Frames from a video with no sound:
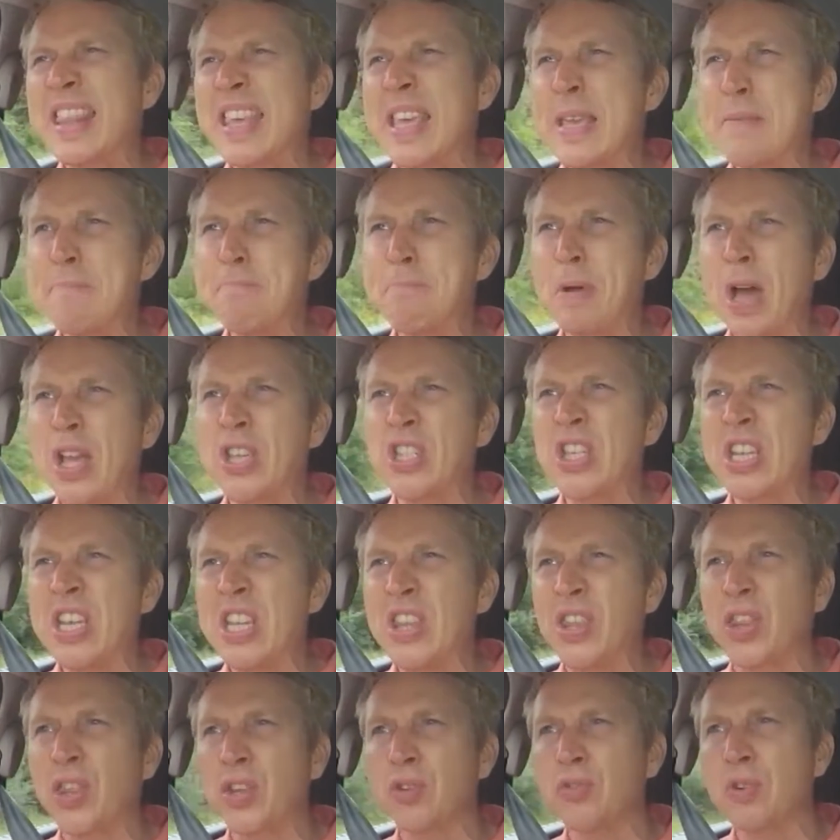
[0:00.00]
the buzzy
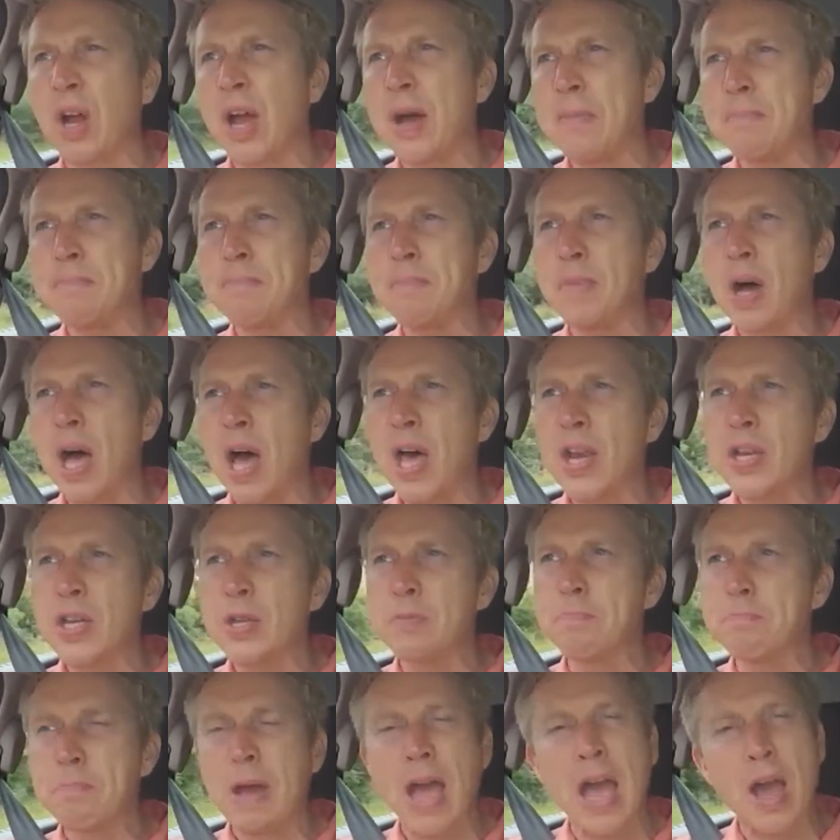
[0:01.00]
thrum
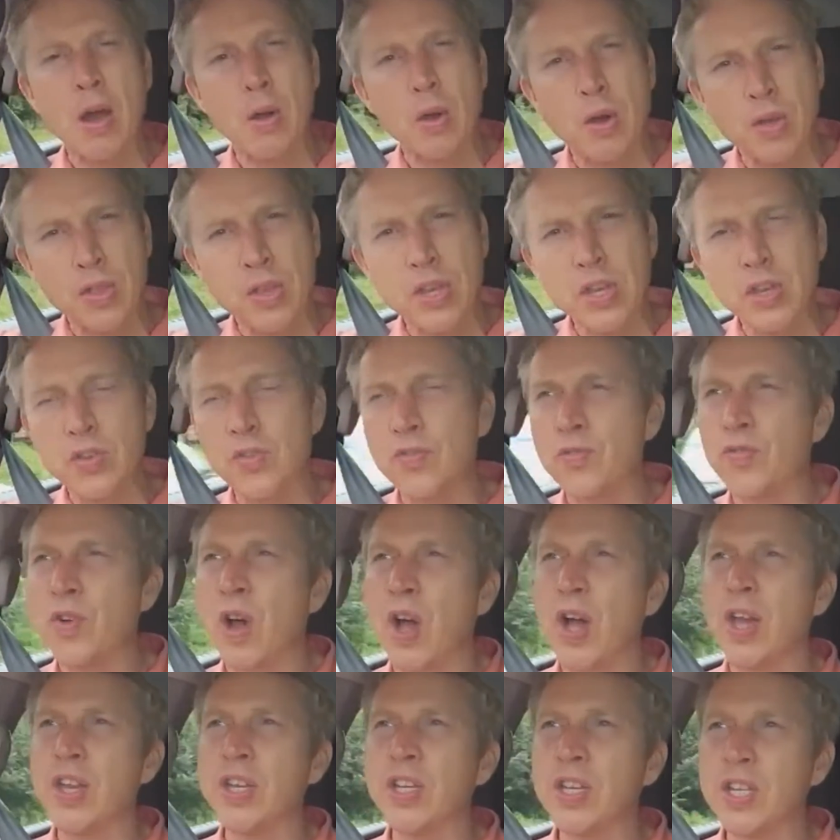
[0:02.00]
under power that you'd
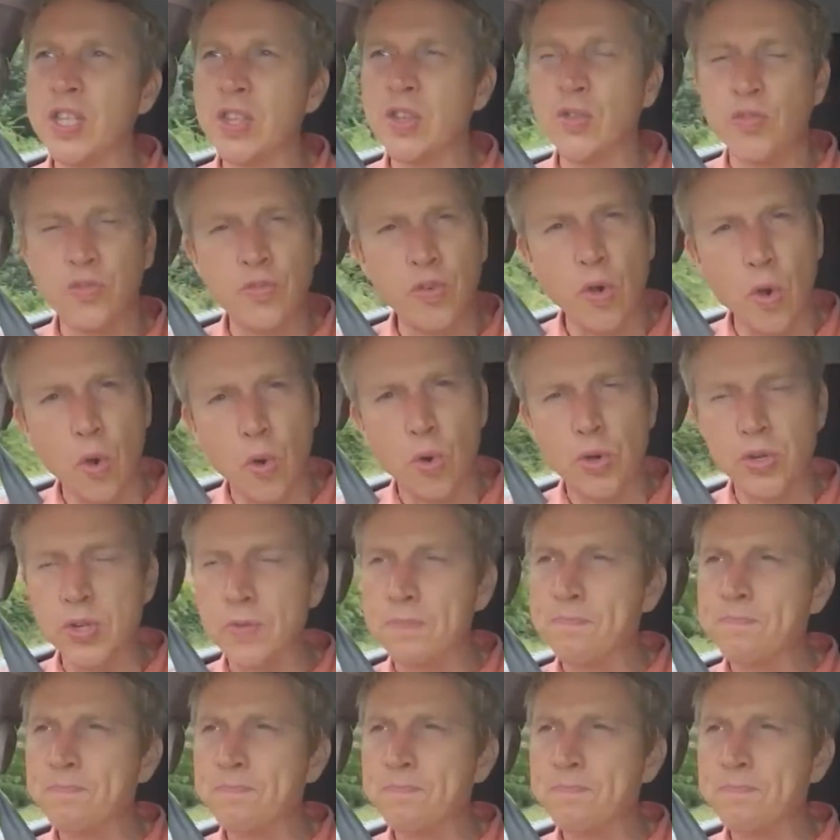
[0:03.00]
find in the Ford.